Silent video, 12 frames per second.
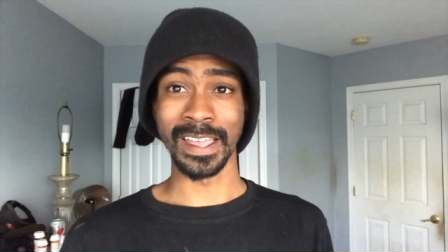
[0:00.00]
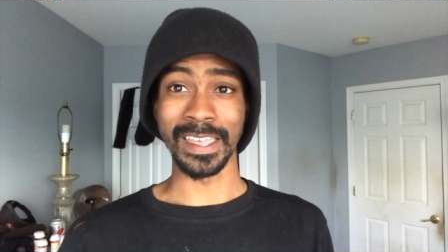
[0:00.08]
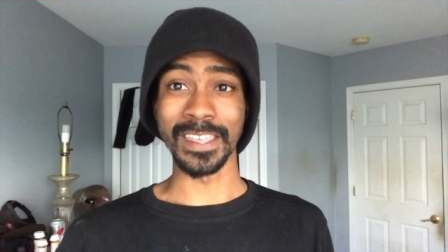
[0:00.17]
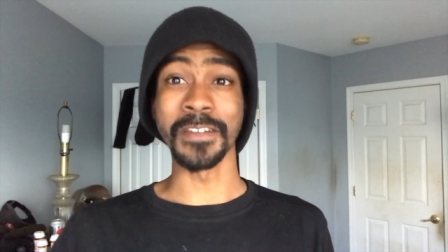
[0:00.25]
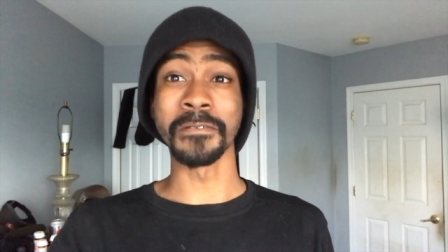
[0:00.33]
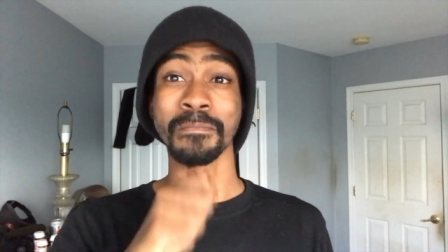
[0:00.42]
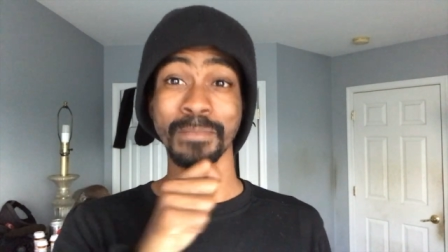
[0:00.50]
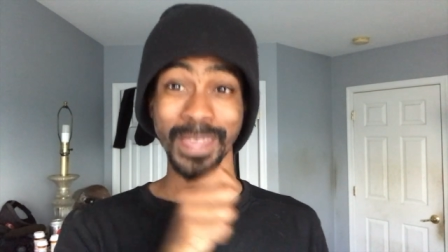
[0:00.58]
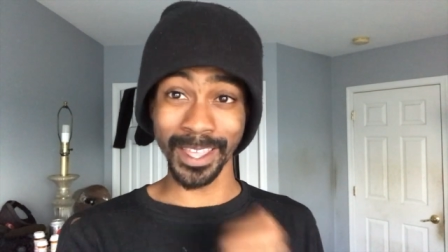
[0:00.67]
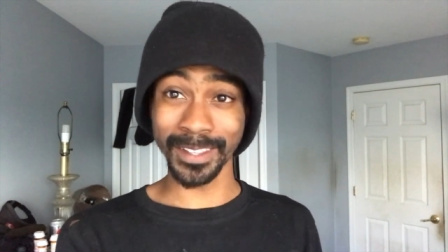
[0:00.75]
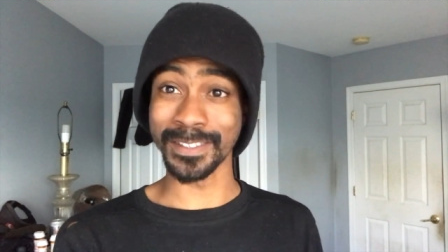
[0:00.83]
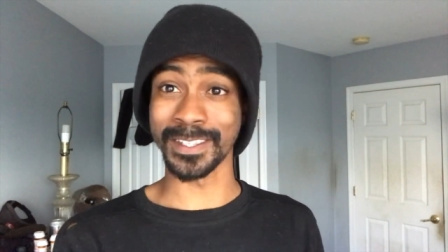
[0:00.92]
You
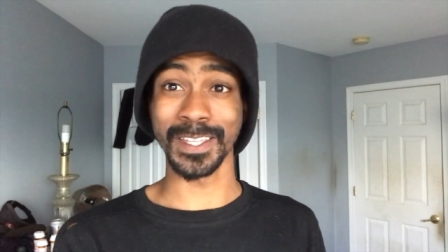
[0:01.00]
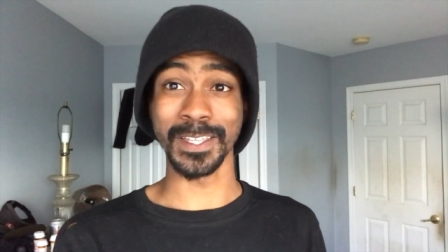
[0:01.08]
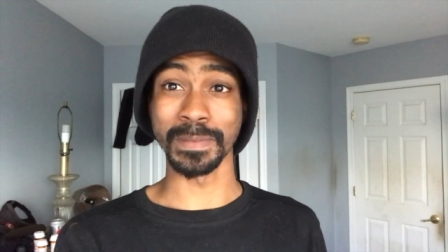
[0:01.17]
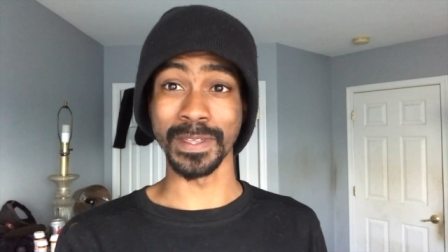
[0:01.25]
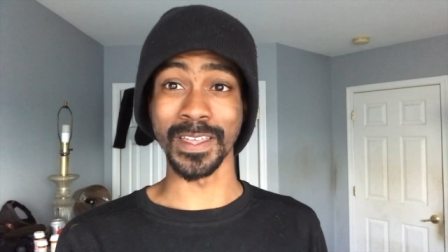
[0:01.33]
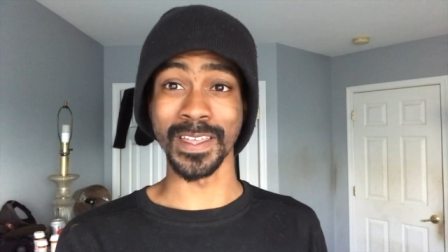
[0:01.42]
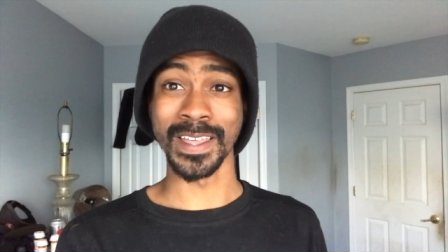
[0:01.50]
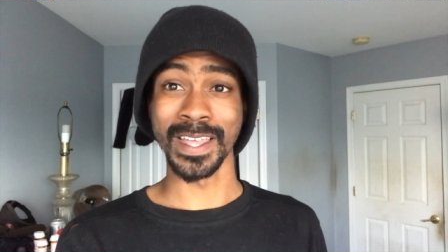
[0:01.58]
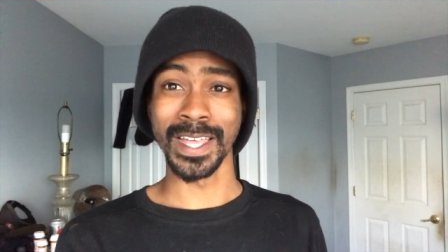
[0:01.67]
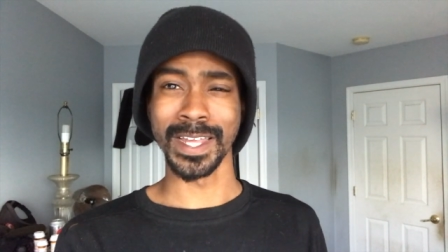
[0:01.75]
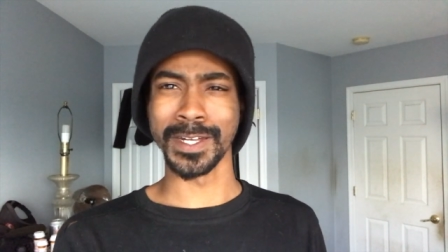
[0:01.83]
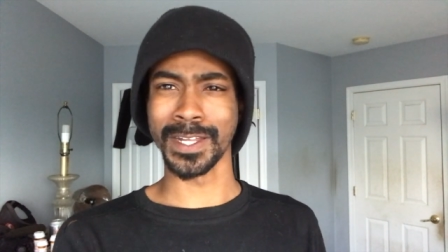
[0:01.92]
mean to tell me
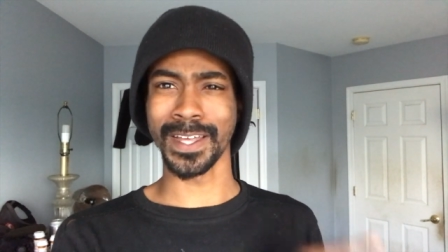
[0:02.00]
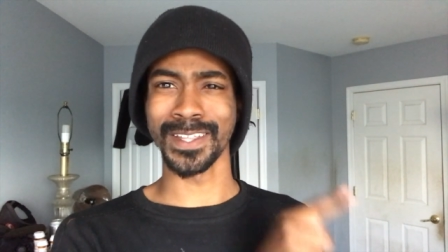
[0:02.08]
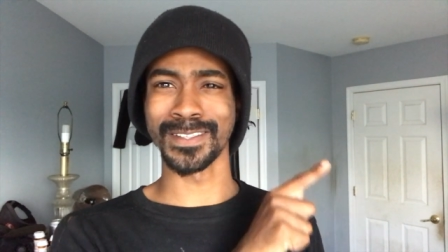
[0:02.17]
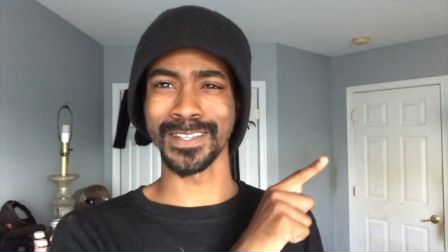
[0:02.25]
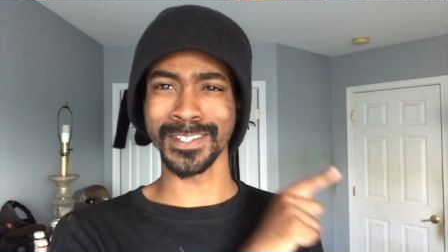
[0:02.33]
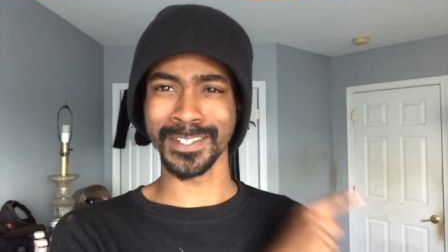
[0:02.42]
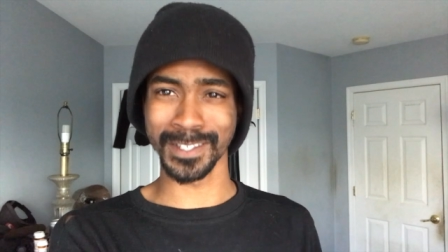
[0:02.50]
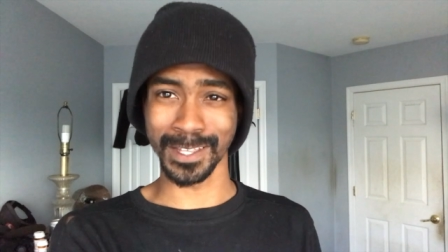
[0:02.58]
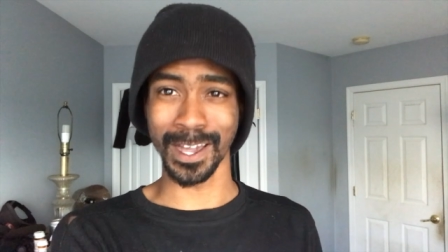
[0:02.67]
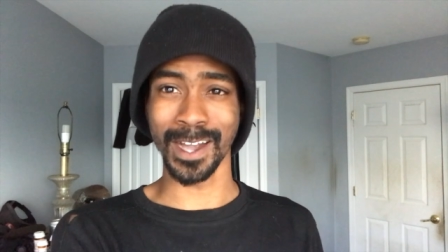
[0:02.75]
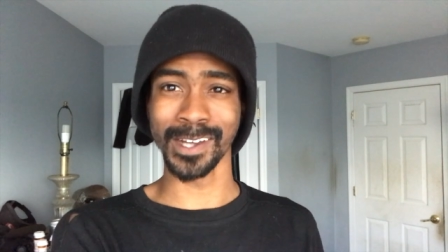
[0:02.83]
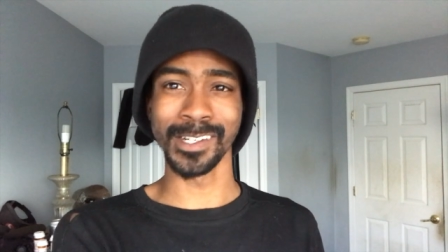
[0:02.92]
that this
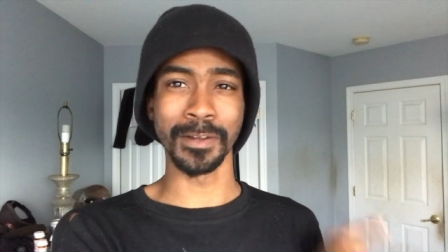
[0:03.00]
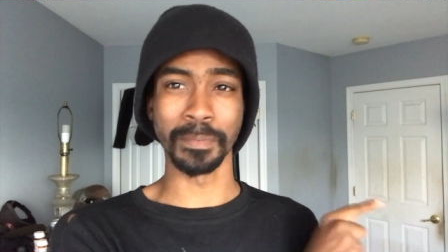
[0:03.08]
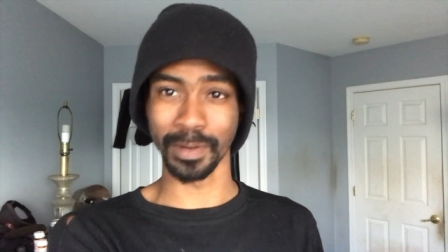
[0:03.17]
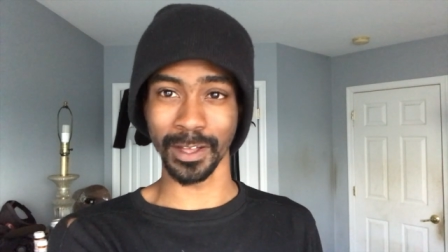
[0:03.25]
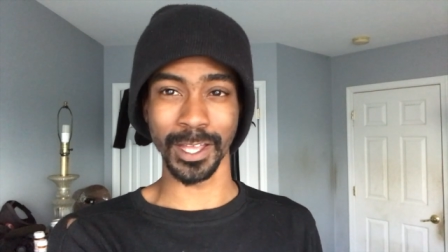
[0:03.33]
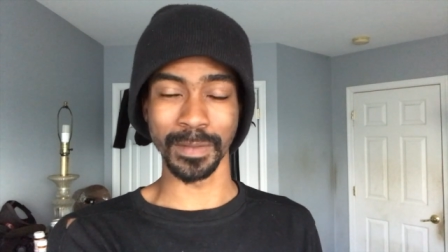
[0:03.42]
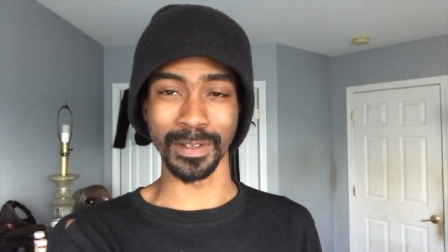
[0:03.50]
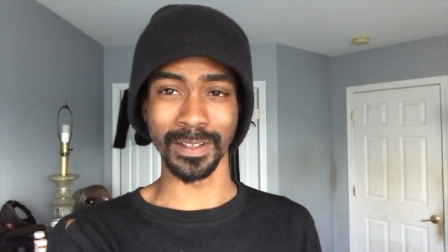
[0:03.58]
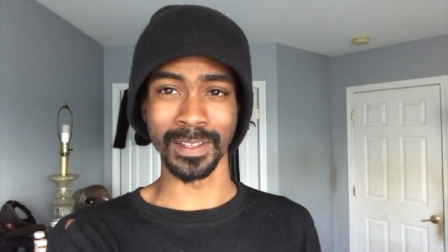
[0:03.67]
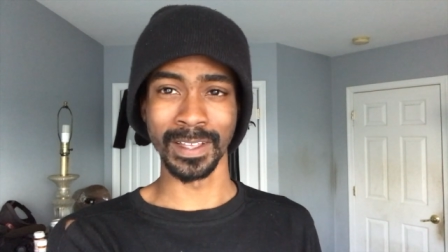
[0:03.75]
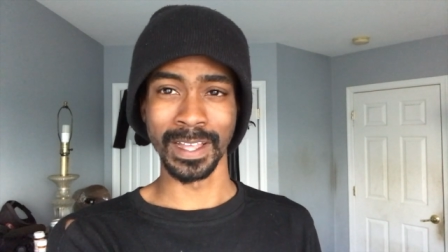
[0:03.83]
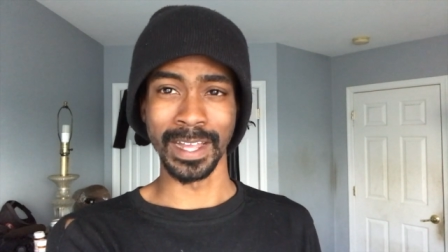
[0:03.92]
God of the Bible